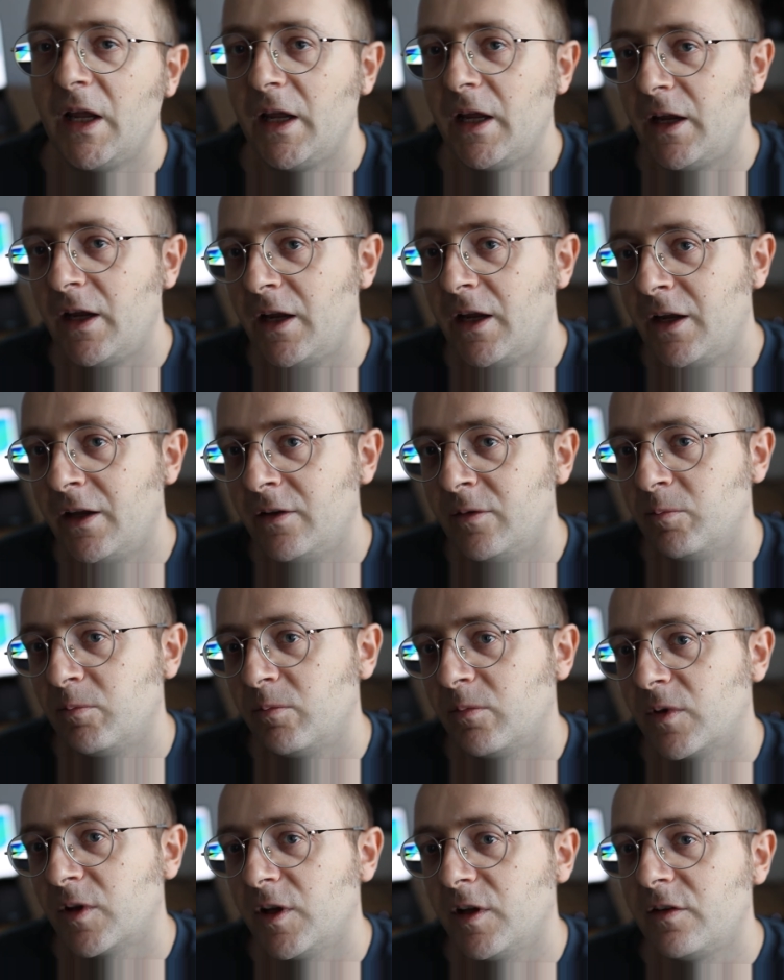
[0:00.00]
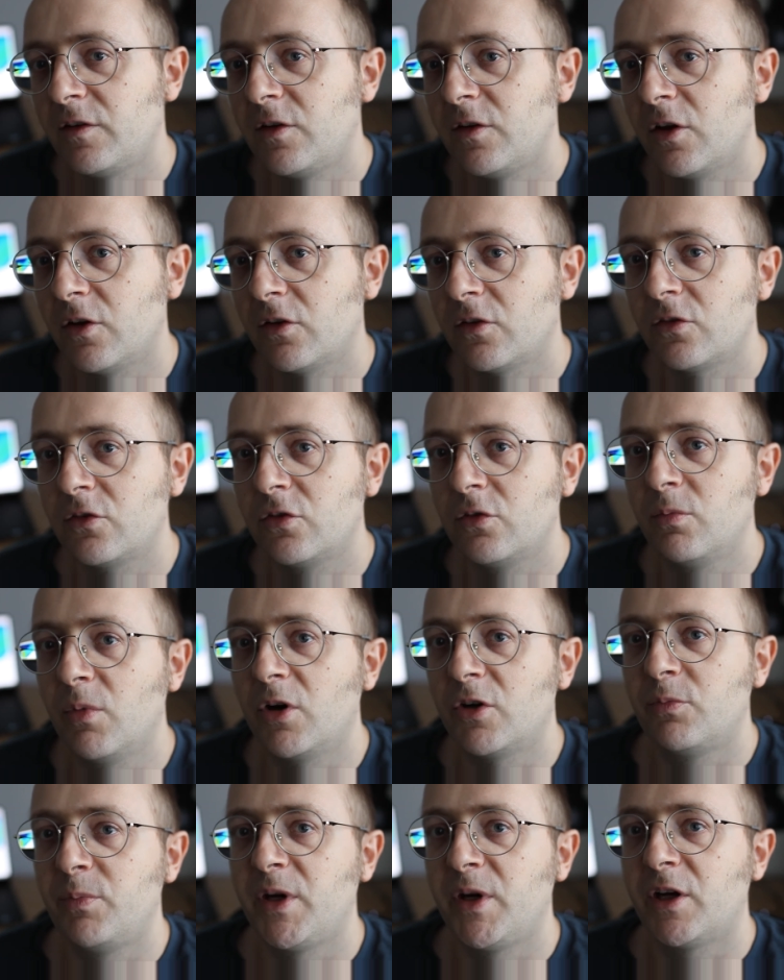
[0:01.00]
and it's not too
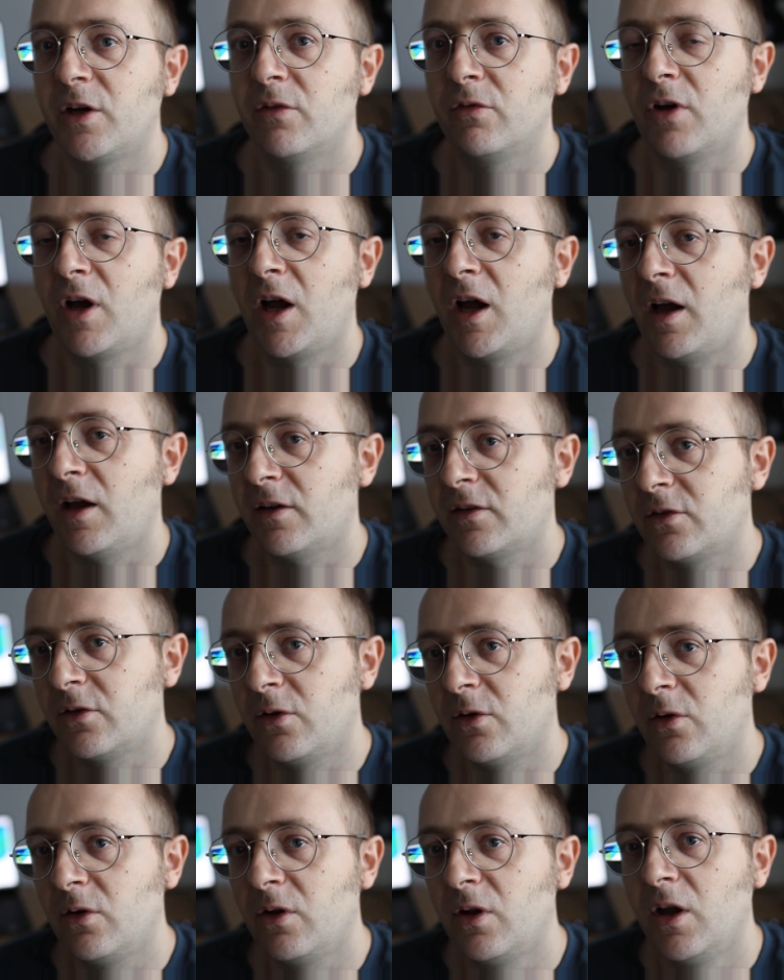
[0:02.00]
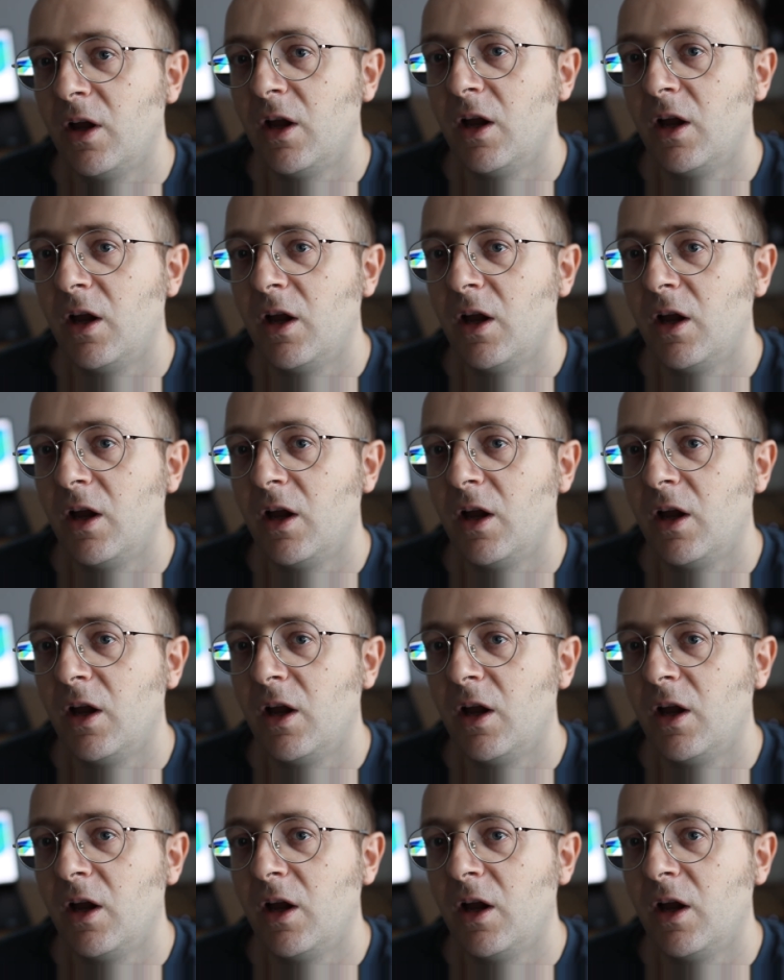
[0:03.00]
much big of a hassle.